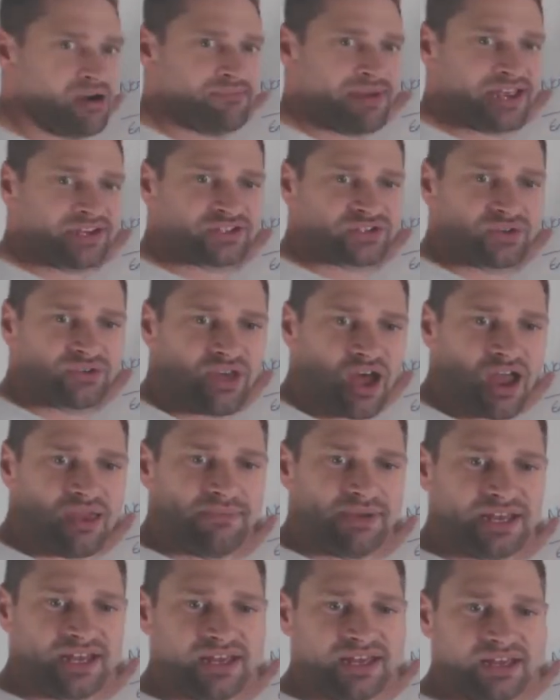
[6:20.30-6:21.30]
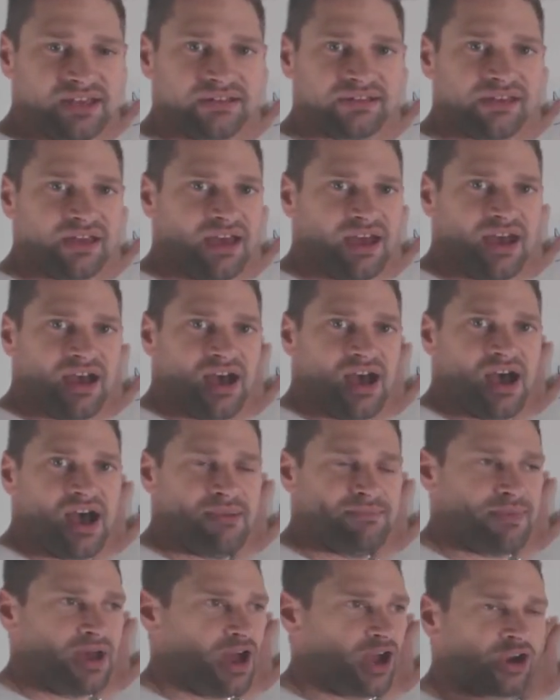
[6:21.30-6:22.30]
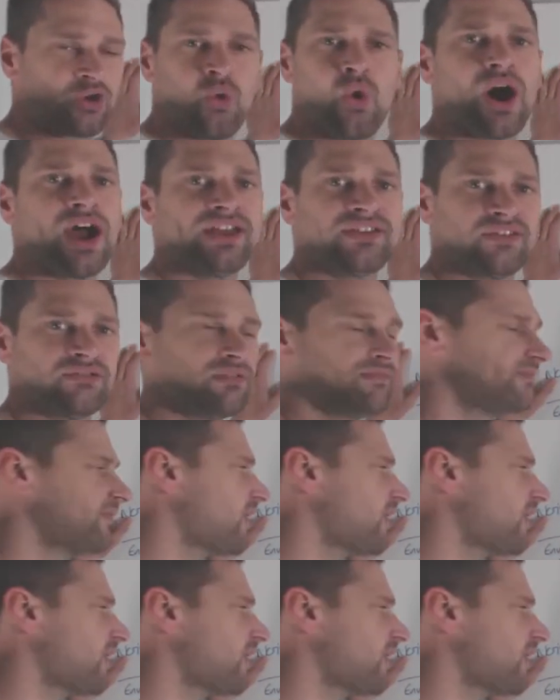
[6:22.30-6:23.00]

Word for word: I'll make sure that I'm in a, um, a quieter